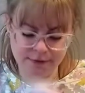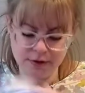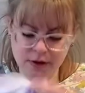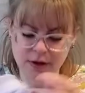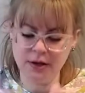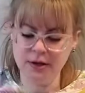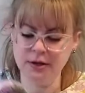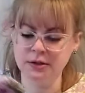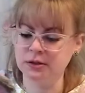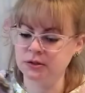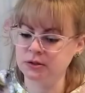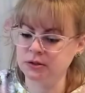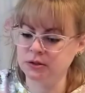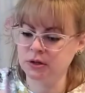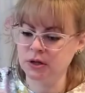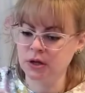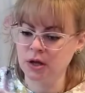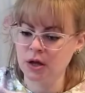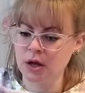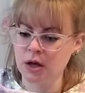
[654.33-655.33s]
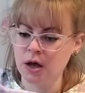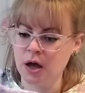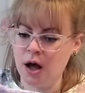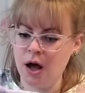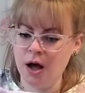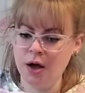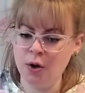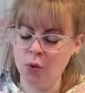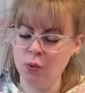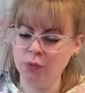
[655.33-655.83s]
because
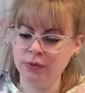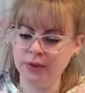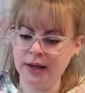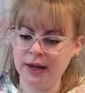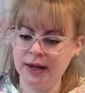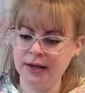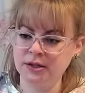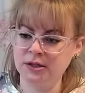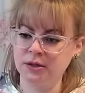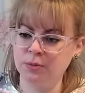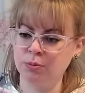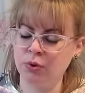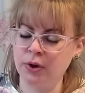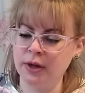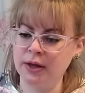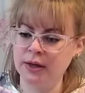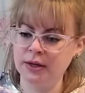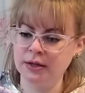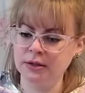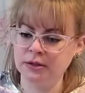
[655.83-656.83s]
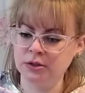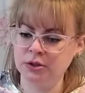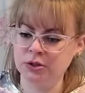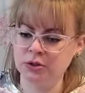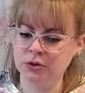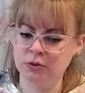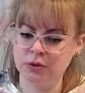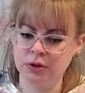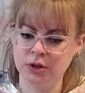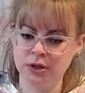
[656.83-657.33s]
I only had to break
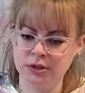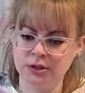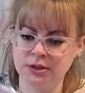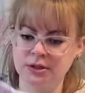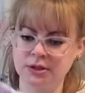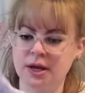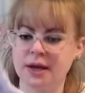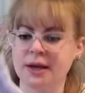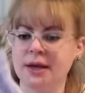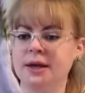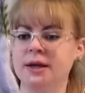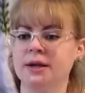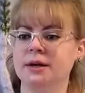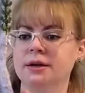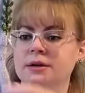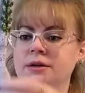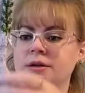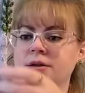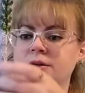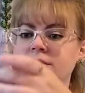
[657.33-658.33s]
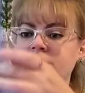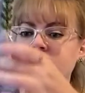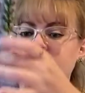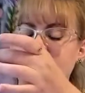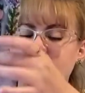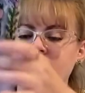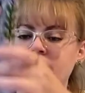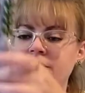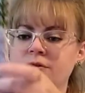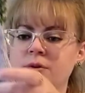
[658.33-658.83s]
into the second
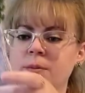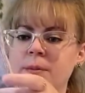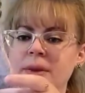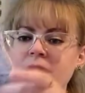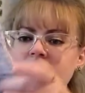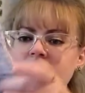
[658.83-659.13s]
skein of the main